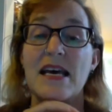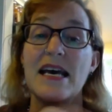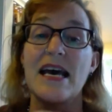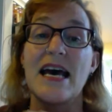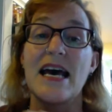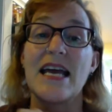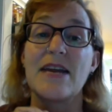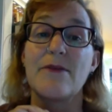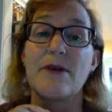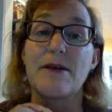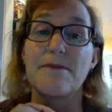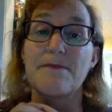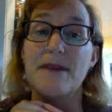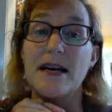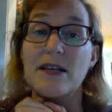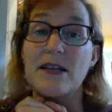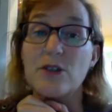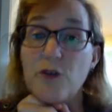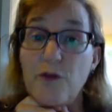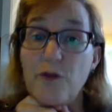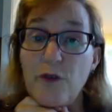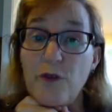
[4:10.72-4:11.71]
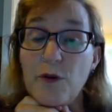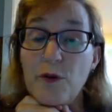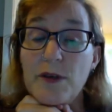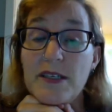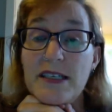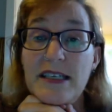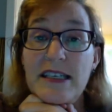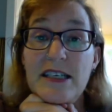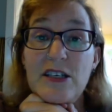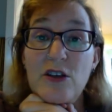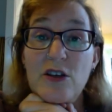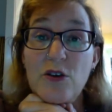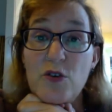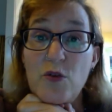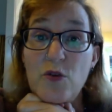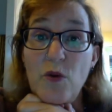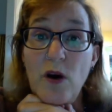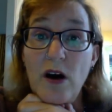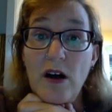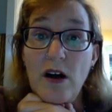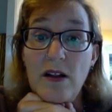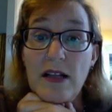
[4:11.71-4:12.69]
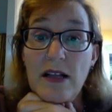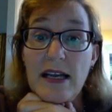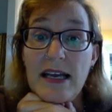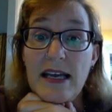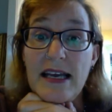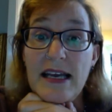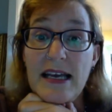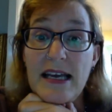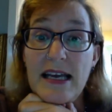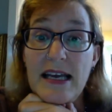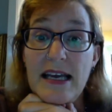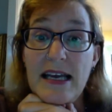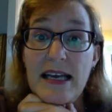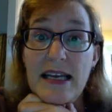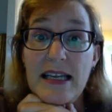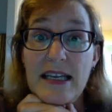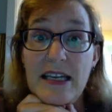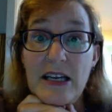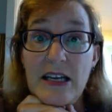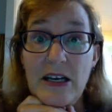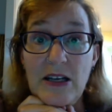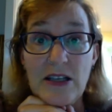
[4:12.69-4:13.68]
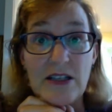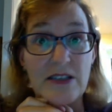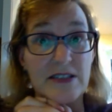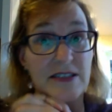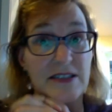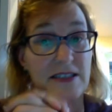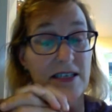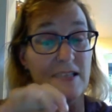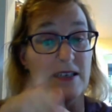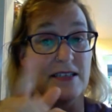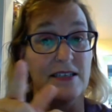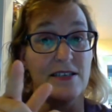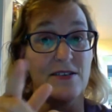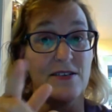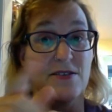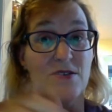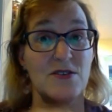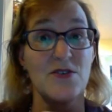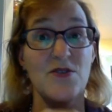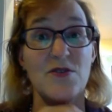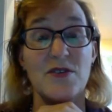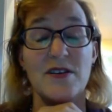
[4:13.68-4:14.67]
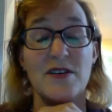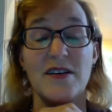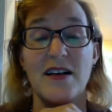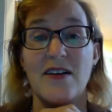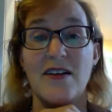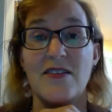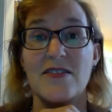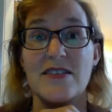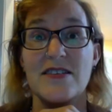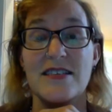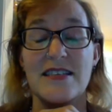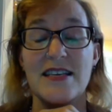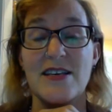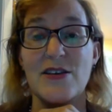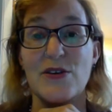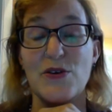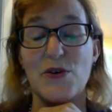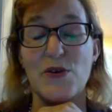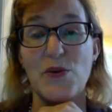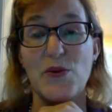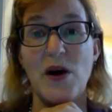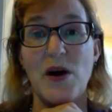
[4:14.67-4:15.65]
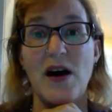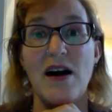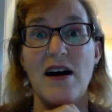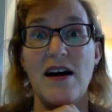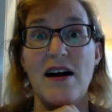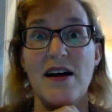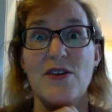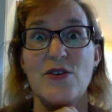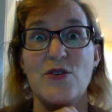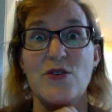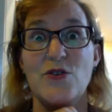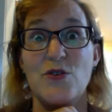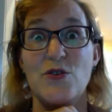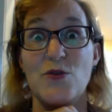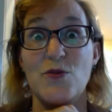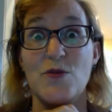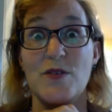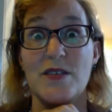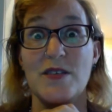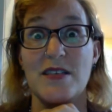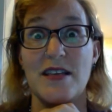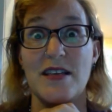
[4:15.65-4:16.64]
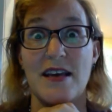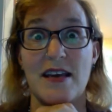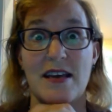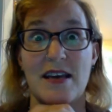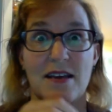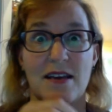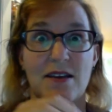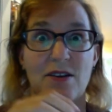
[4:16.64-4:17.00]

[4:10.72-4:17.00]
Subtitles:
Anyway, I look forward to getting to know you all, and I'll talk to you soon, and I'll see you on Tuesday.